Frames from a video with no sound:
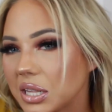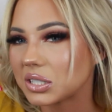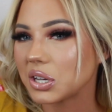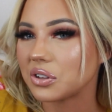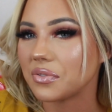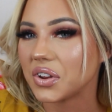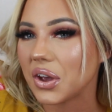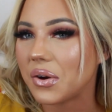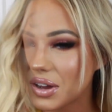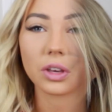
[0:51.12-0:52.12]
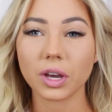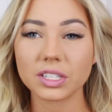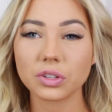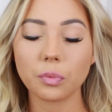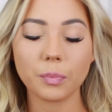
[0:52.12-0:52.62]
Let's get to the video. Okay, you
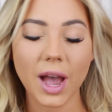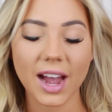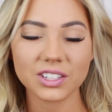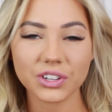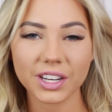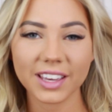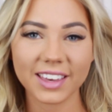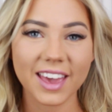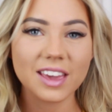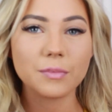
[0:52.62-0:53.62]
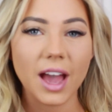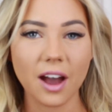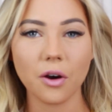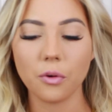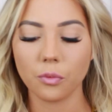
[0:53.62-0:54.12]
guys, so Patrick came
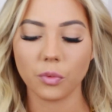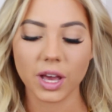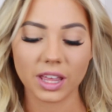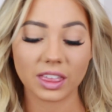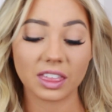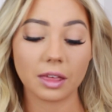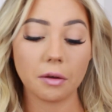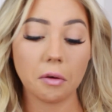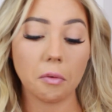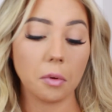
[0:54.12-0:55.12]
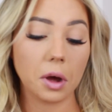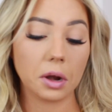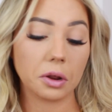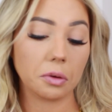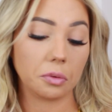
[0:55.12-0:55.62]
out with 1,
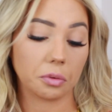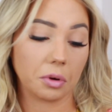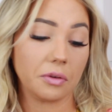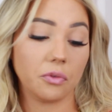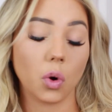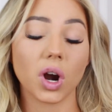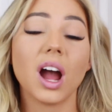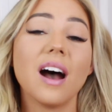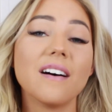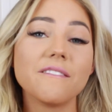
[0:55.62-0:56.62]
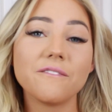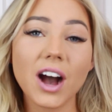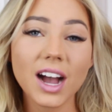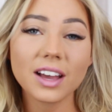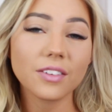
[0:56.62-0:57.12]
2, 3, 4,
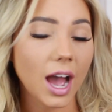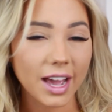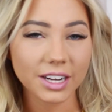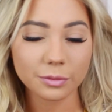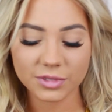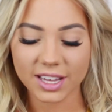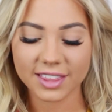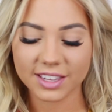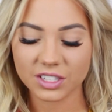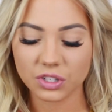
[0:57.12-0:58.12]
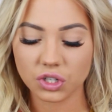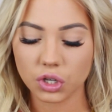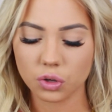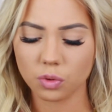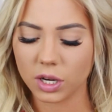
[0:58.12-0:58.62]
5 items in this
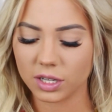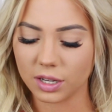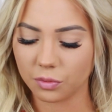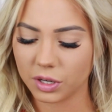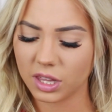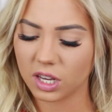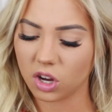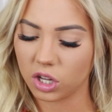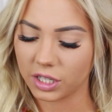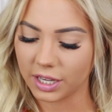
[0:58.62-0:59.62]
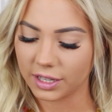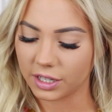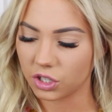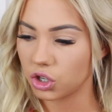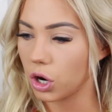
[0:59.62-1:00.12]
new, what are they calling it?
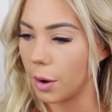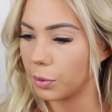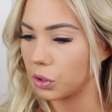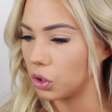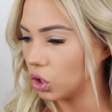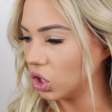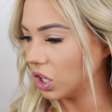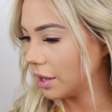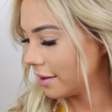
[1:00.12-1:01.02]
Like a tropical,